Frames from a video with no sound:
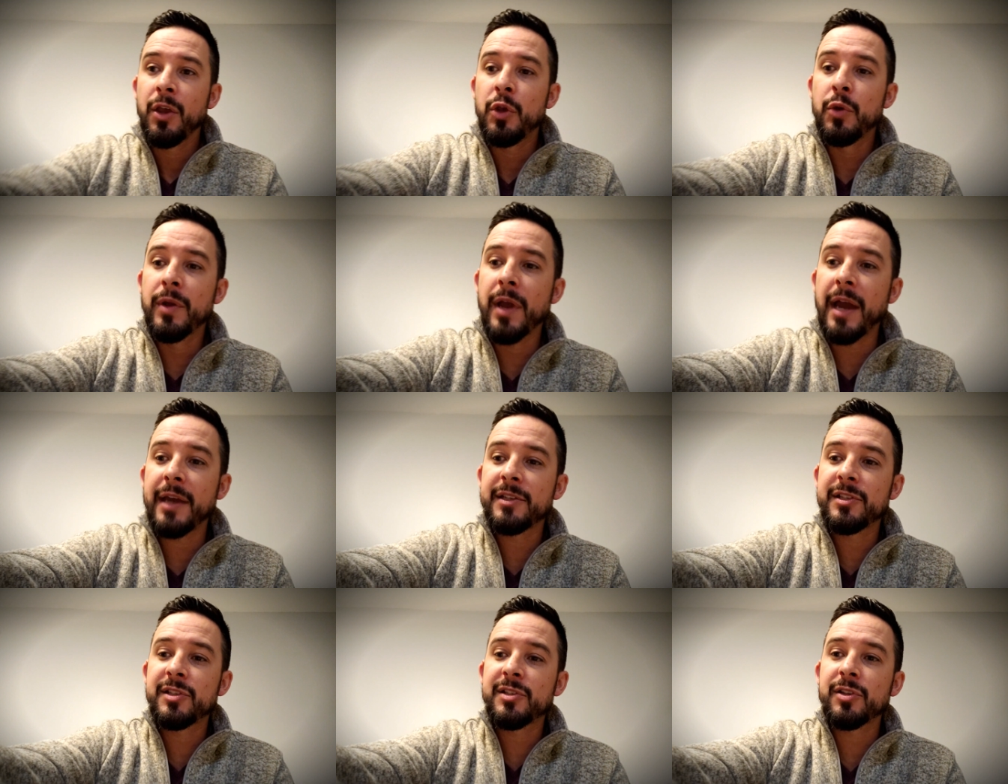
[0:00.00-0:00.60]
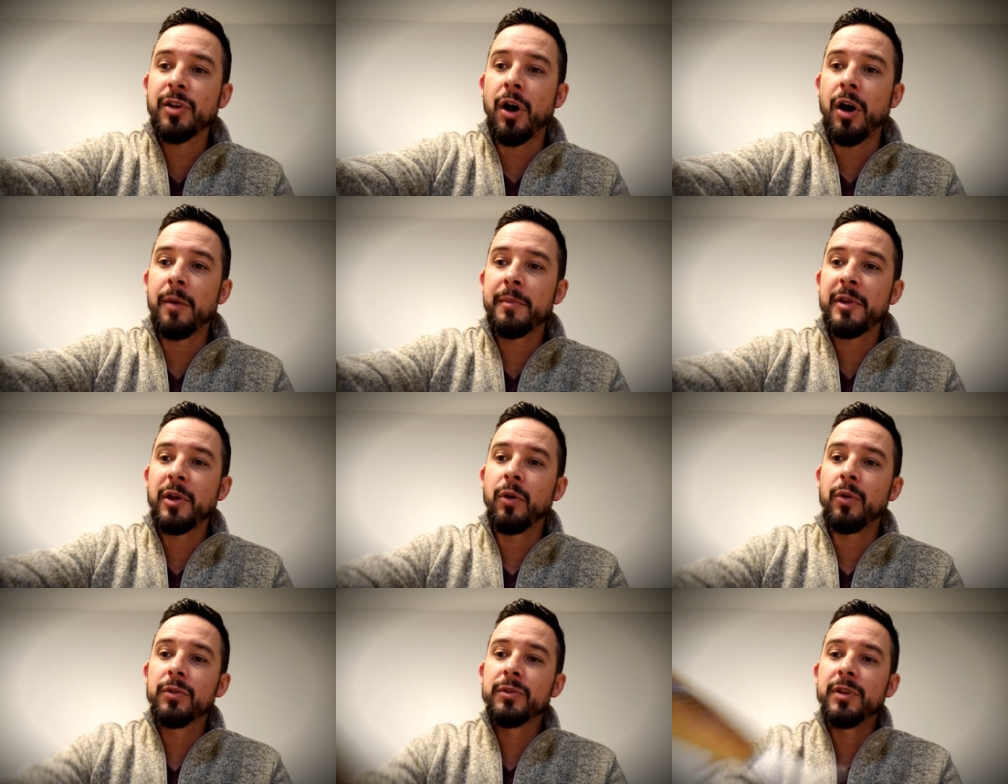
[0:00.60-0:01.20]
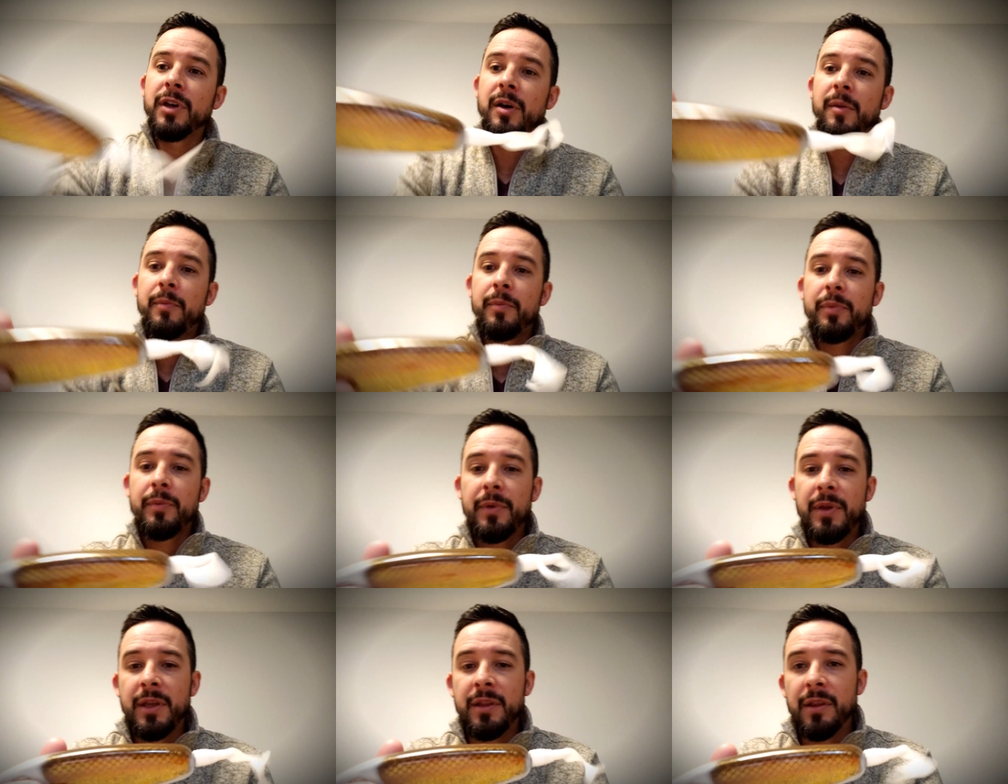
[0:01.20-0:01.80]
You guys saw me holding
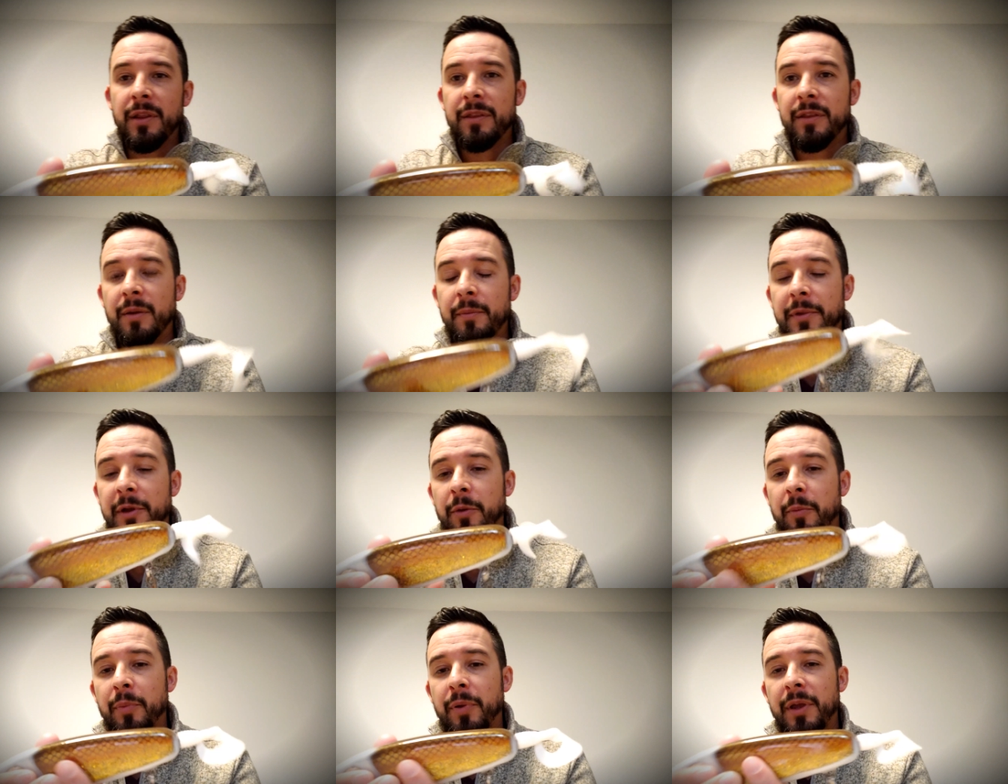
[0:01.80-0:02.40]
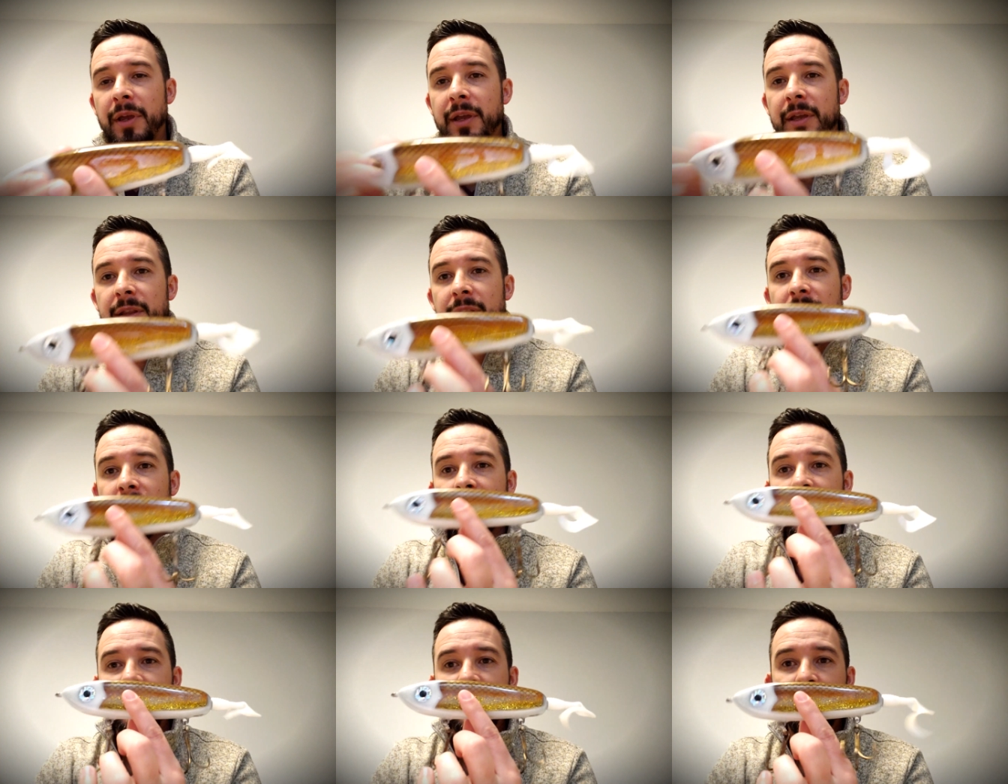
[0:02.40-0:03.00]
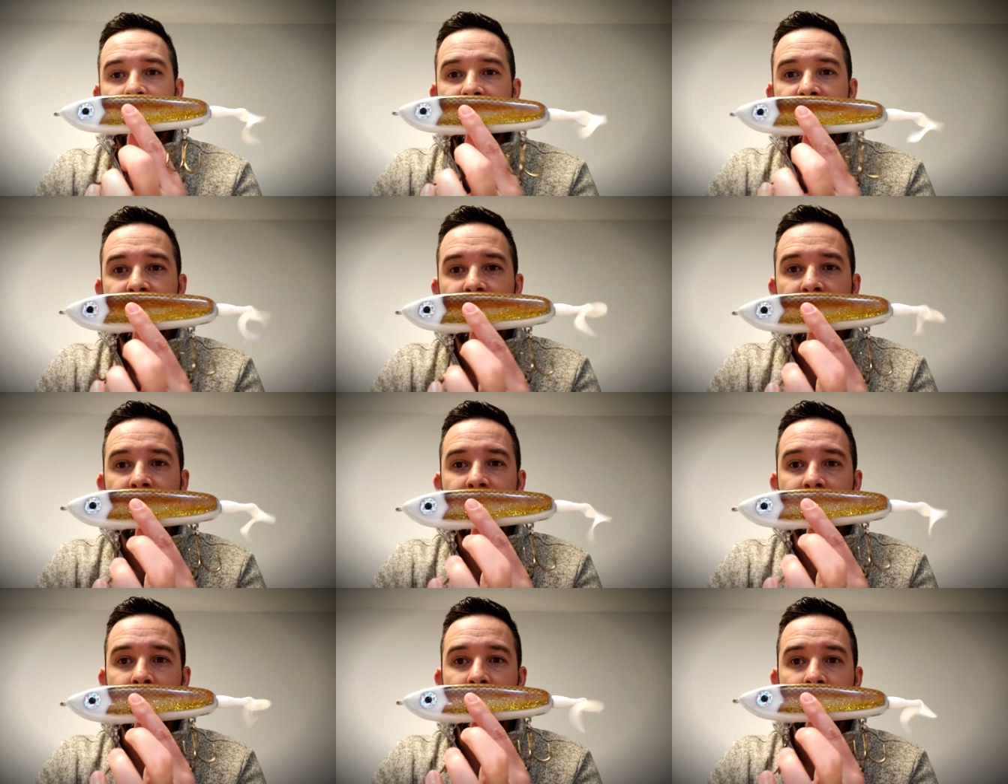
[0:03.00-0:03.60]
up in the thumbnail pic this
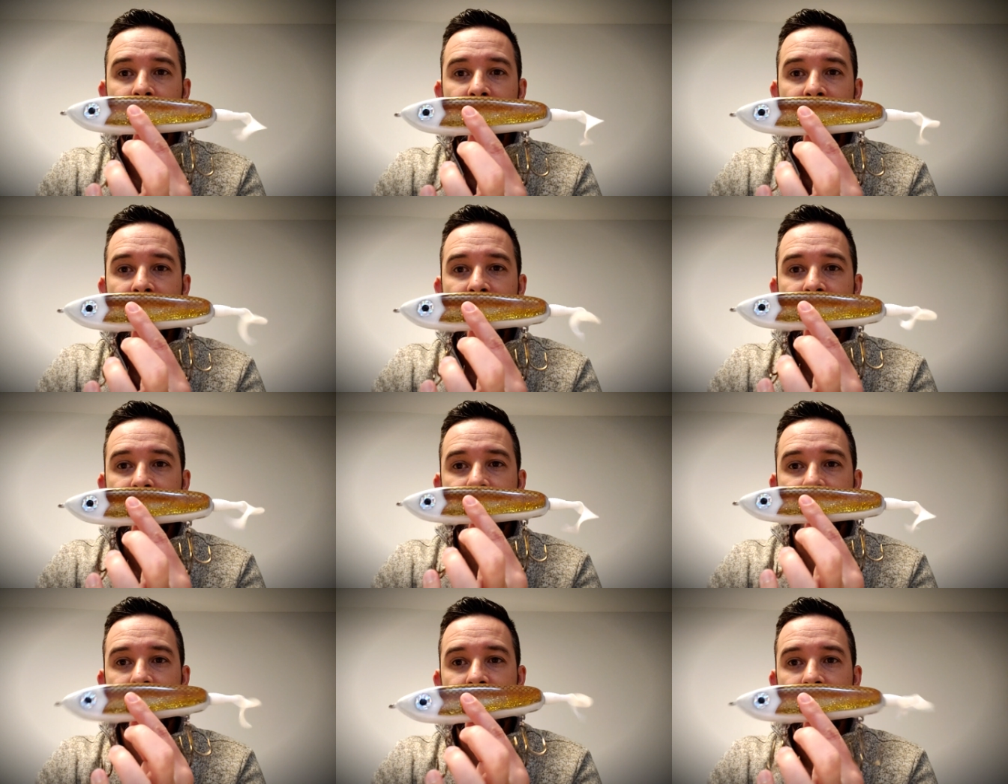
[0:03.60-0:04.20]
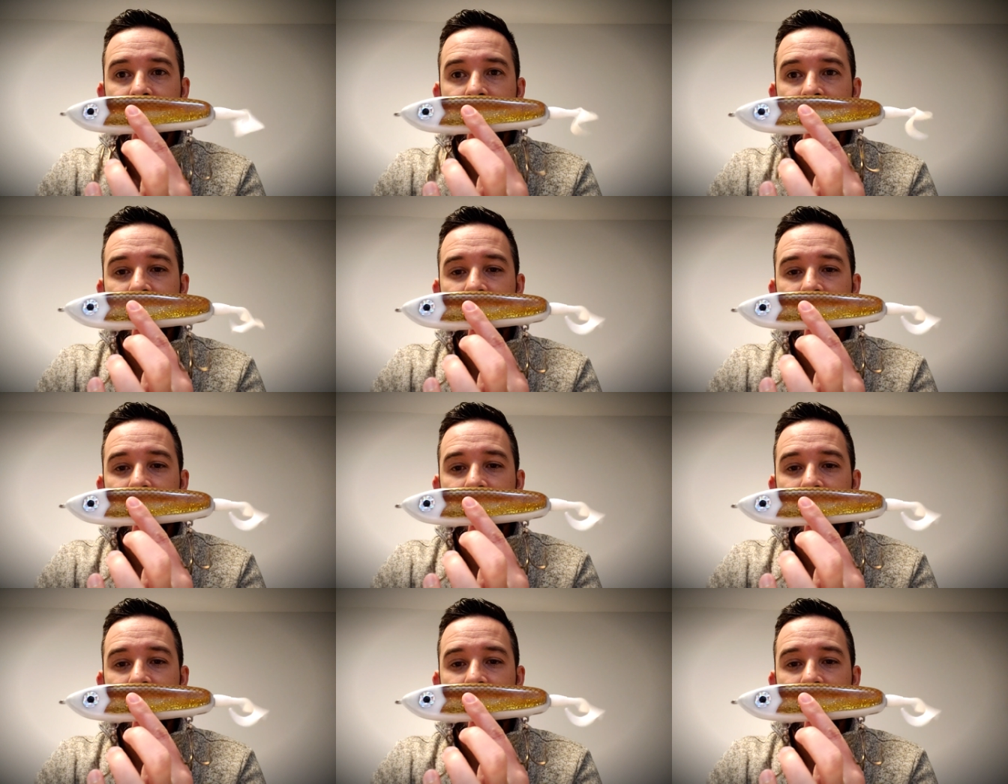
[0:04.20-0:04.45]
particular bait